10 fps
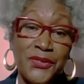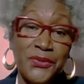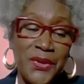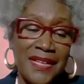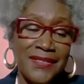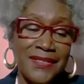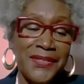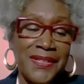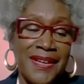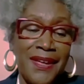
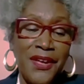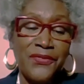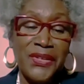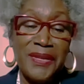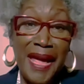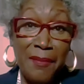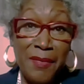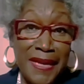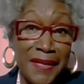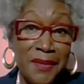Director, for
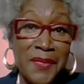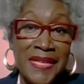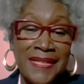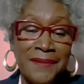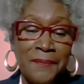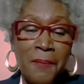nominating me,